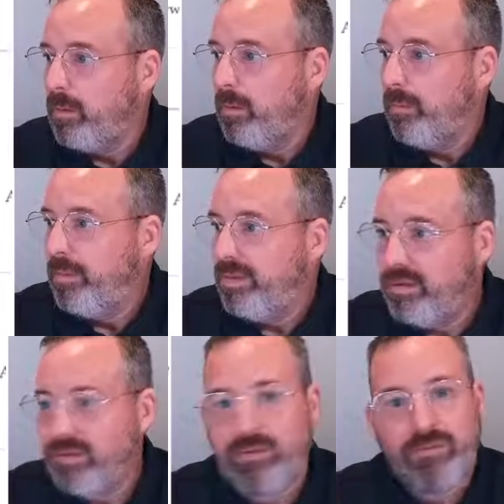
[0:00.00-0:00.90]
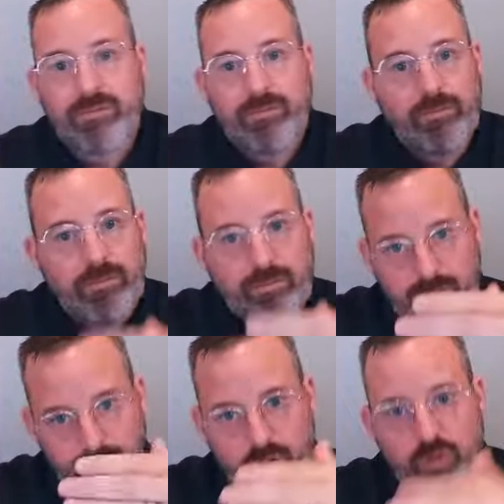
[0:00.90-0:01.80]
But this is
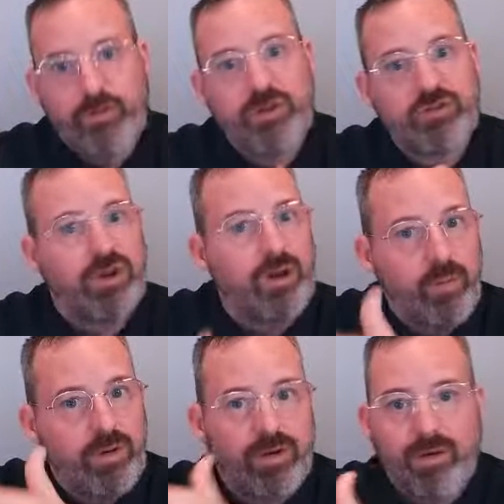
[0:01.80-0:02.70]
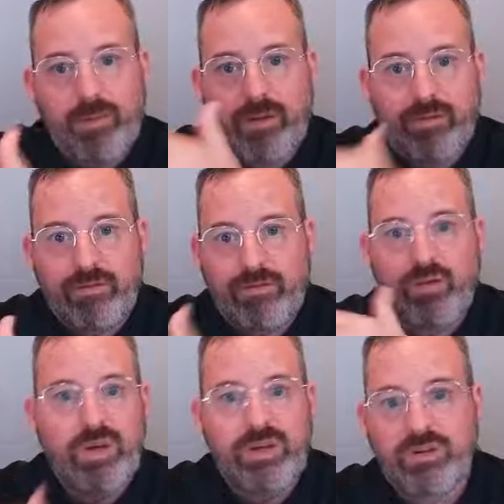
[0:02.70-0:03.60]
new feature, and I know we talked about this 2
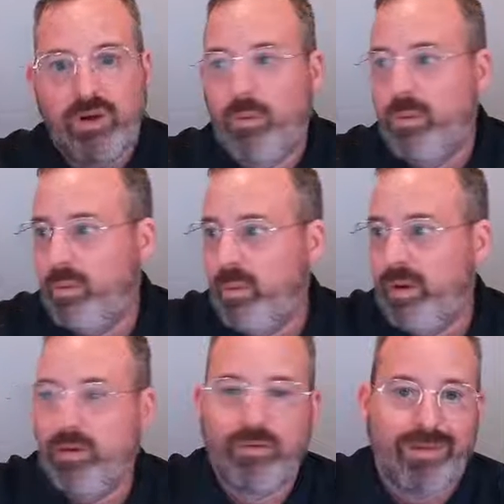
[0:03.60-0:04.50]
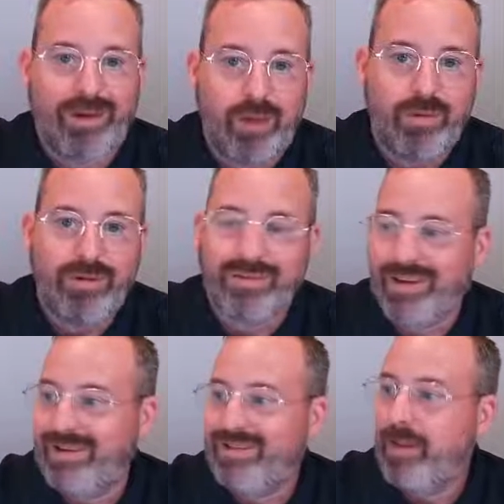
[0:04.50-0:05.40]
weeks ago when we went over the guidebook
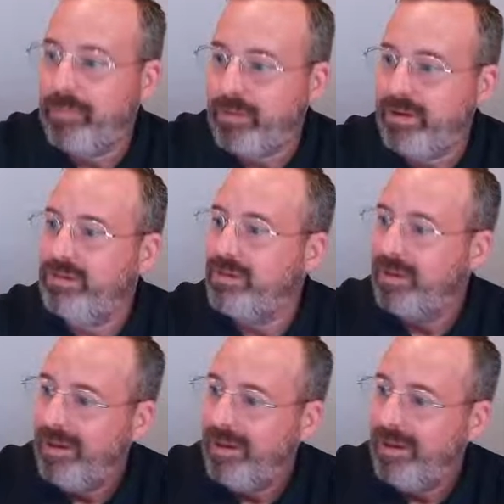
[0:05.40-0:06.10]
design template.